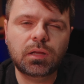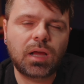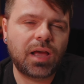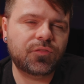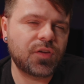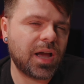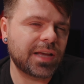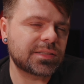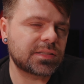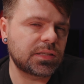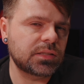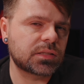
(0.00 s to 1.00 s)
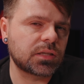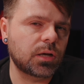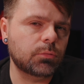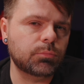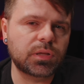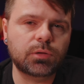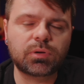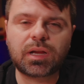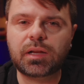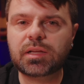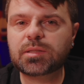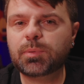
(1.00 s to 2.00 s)
I think I seen some, but they were
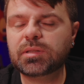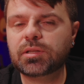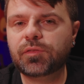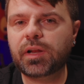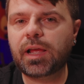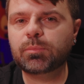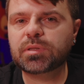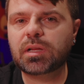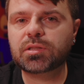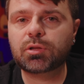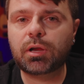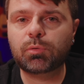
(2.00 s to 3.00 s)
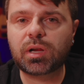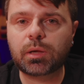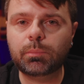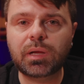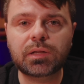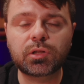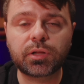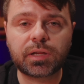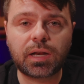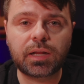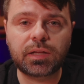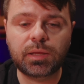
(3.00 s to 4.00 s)
kind of expensive on Amazon, so I recommend
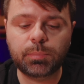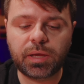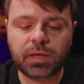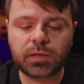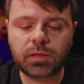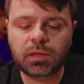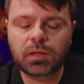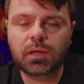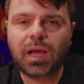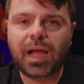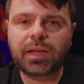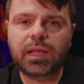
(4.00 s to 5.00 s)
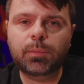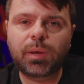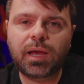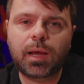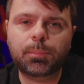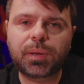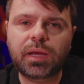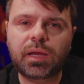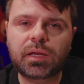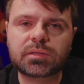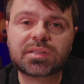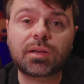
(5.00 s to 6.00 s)
looking on eBay. On eBay, I
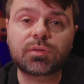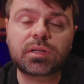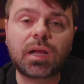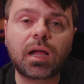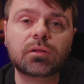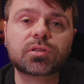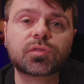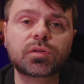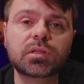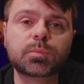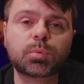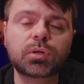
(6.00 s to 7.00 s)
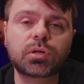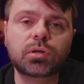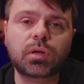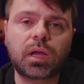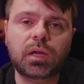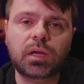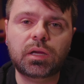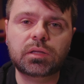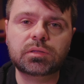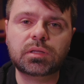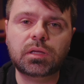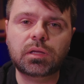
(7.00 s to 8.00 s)
paid $70 for this printer,
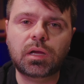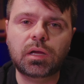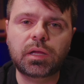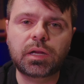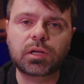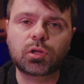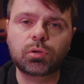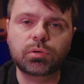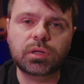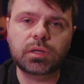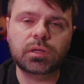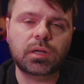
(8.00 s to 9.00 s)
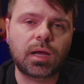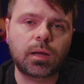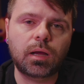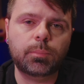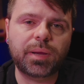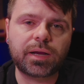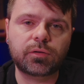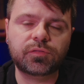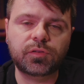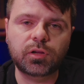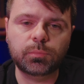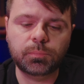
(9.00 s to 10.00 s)
and it included a pack of
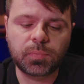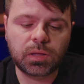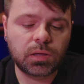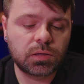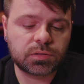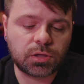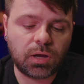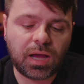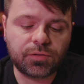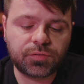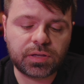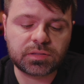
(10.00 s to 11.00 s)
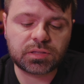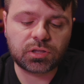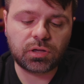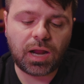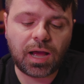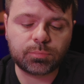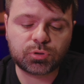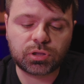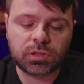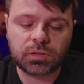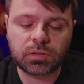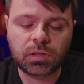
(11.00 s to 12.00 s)
film. So I think it's a good
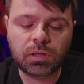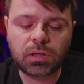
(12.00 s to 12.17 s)
option.